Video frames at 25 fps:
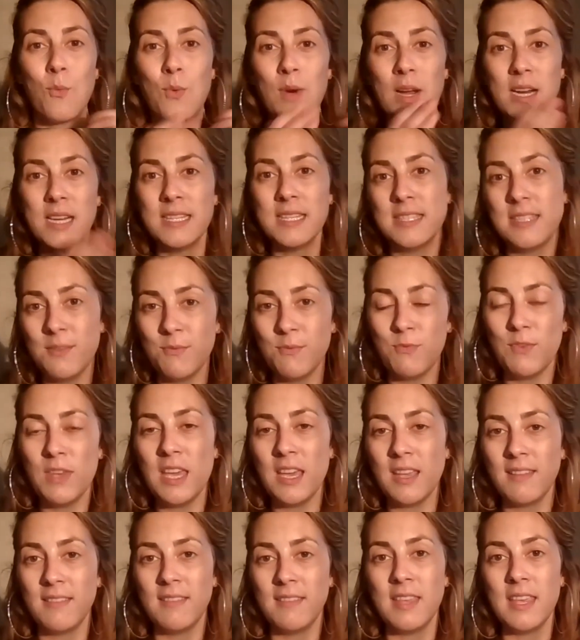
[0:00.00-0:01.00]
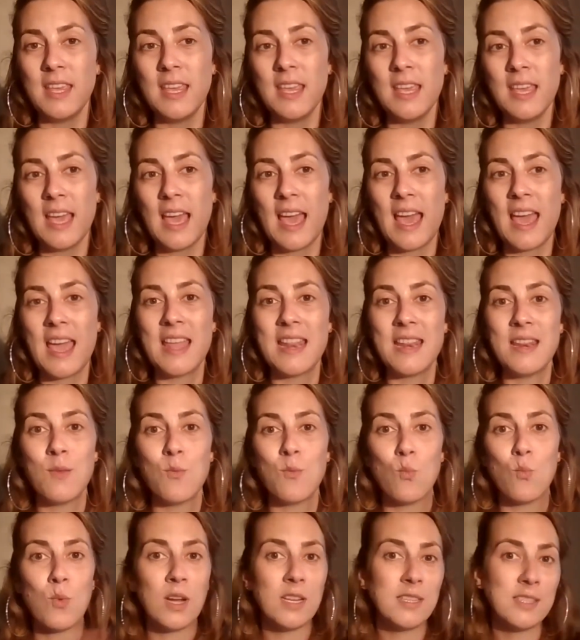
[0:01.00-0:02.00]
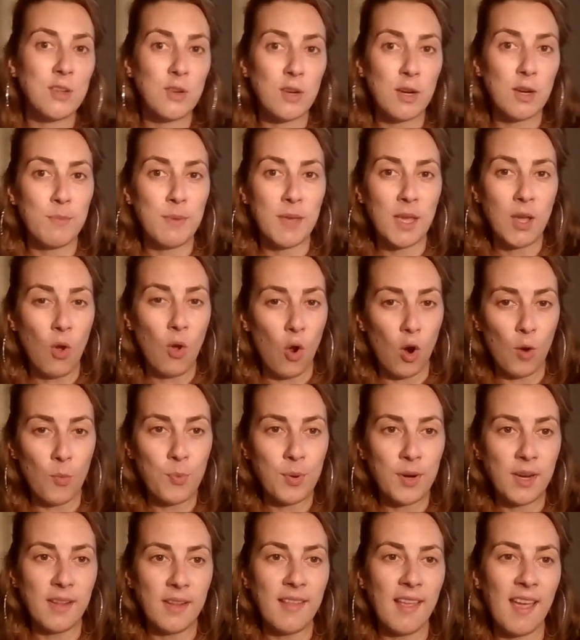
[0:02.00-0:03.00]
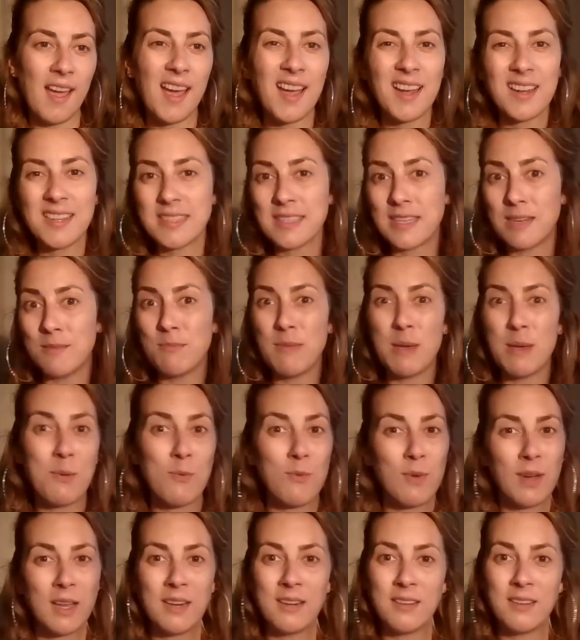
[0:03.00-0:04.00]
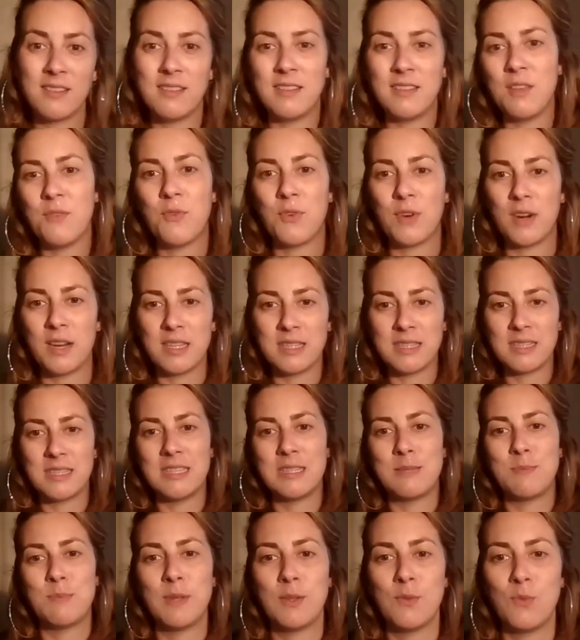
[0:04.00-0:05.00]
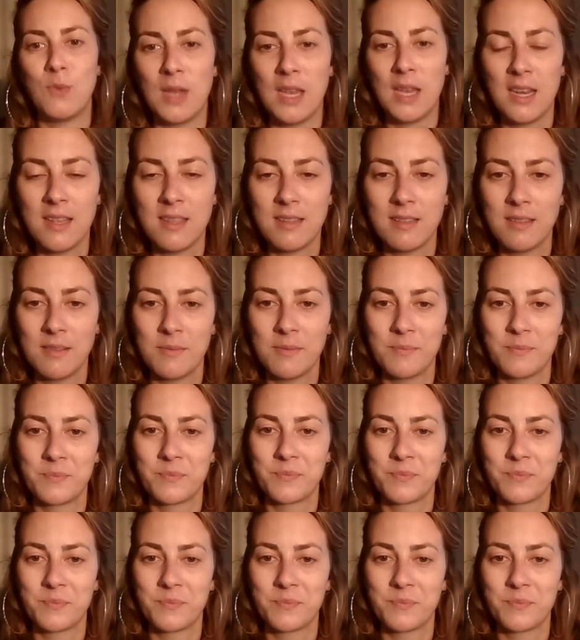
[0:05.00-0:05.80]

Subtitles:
what is the VAT and what's going to be a corporate tax, and maybe what are the differences between it?